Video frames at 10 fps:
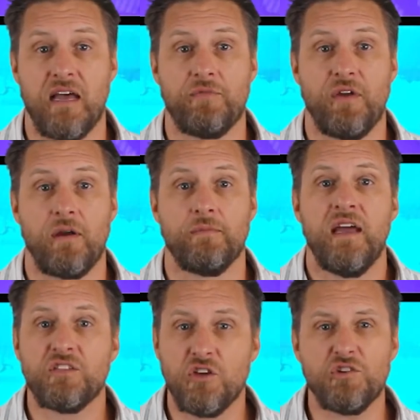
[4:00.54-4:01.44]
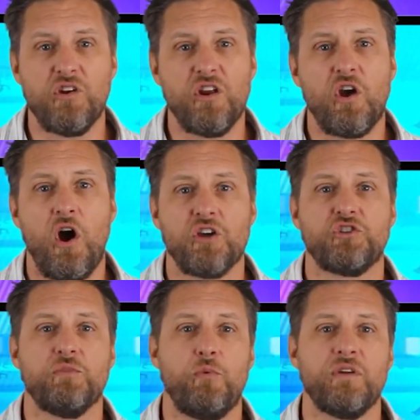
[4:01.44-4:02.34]
out there. It's also going to
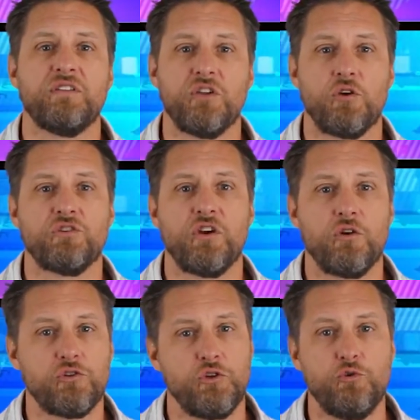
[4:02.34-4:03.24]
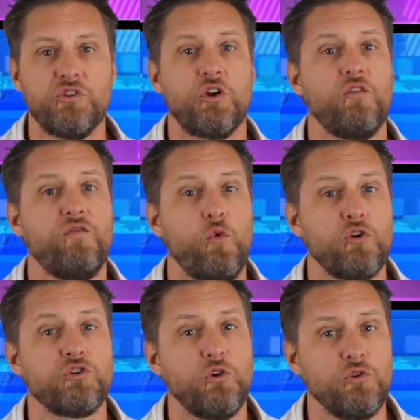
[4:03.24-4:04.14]
cost you
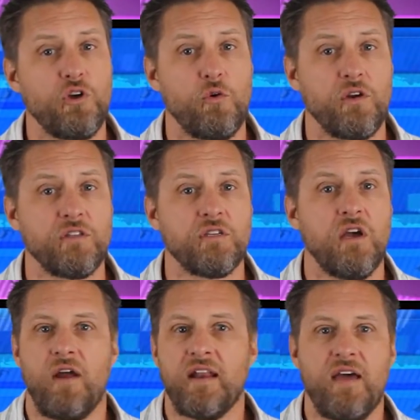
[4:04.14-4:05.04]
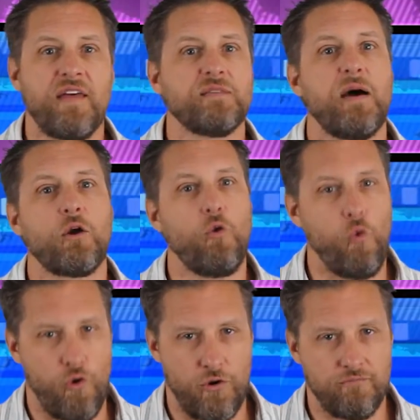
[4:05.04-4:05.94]
0.00204 Sol tokens. Right now, that's about a
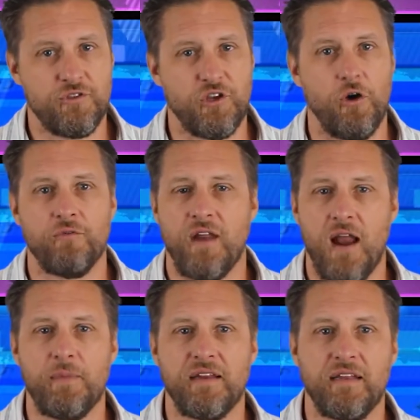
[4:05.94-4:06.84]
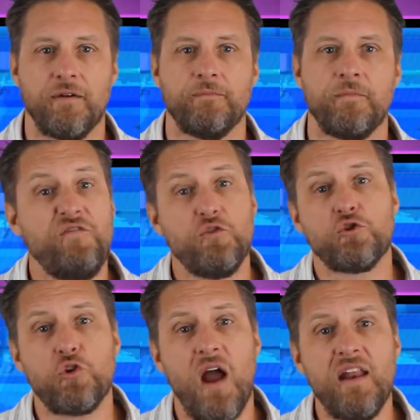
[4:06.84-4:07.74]
quarter, so not a big deal. If you
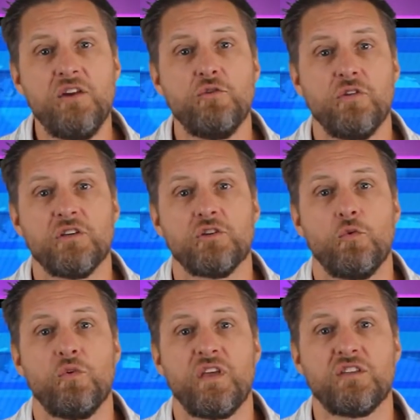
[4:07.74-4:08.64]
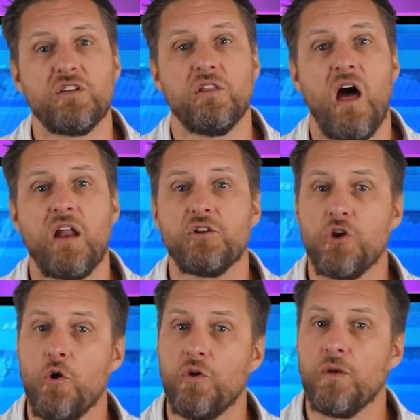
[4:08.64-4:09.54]
try to do this with a Solana
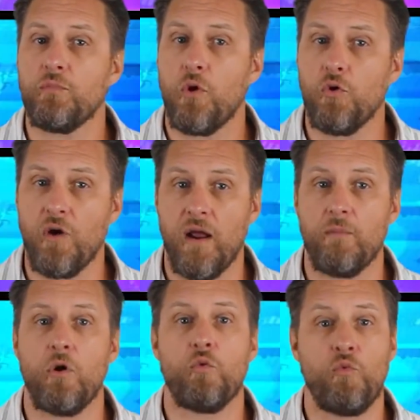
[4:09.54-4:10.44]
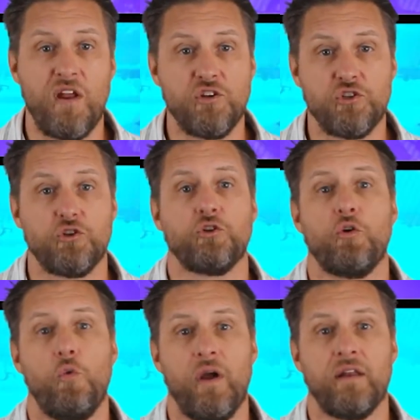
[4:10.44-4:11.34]
token program registered
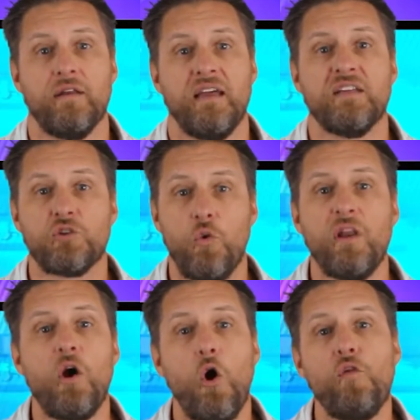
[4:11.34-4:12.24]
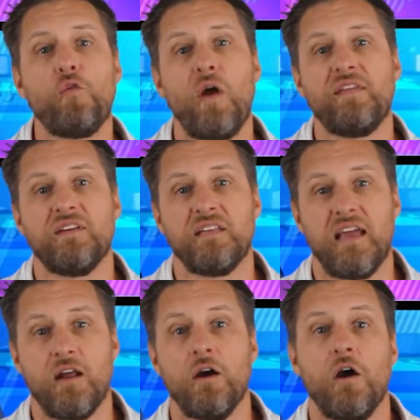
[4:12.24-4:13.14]
coin, it's going to overwrite the
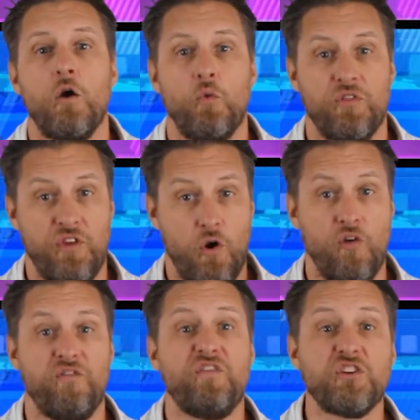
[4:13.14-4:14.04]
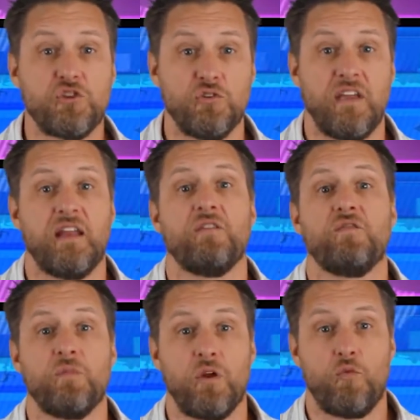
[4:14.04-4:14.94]
data with their official data
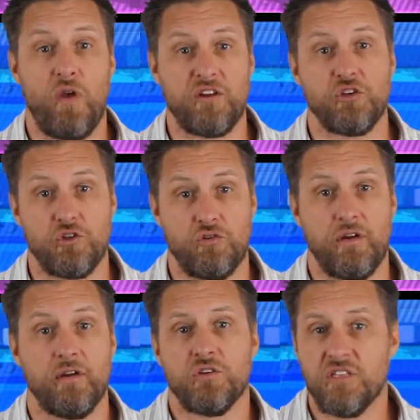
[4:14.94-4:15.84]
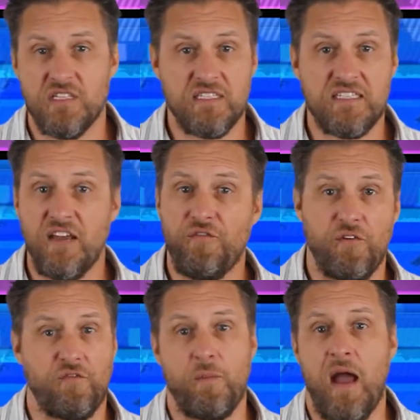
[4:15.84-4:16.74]
from their registry. So this is
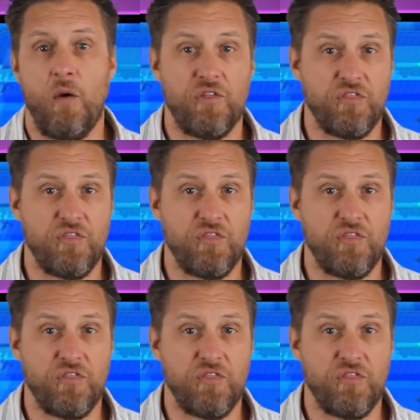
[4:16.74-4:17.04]
different from how